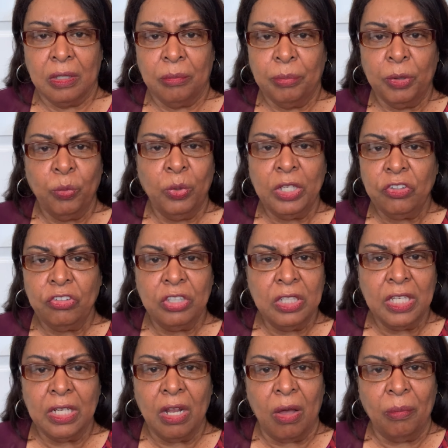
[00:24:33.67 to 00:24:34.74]
But we shouldn't
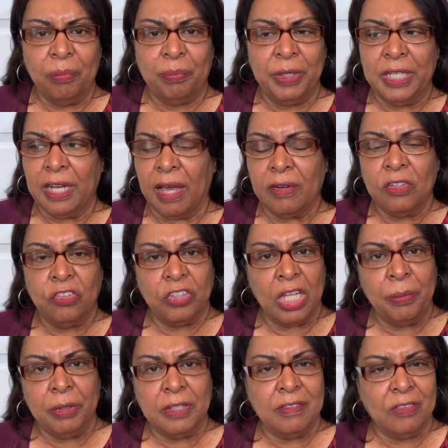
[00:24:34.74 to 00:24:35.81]
get all beat out of shape
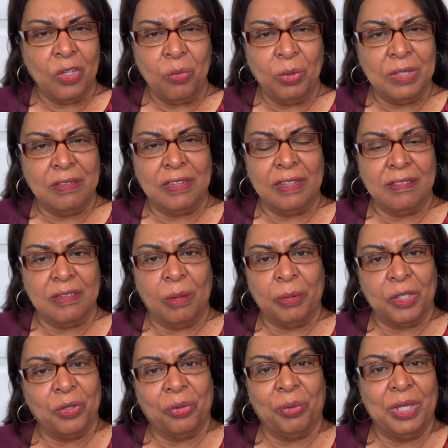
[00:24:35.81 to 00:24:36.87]
because someone says
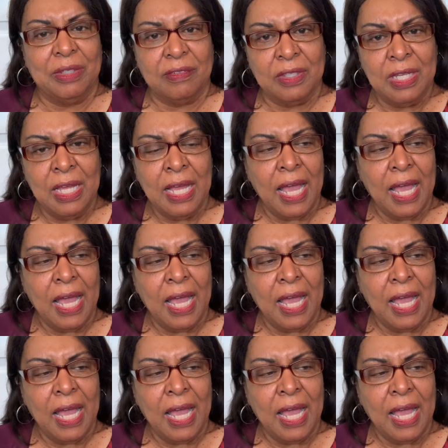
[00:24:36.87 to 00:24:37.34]
something crazy.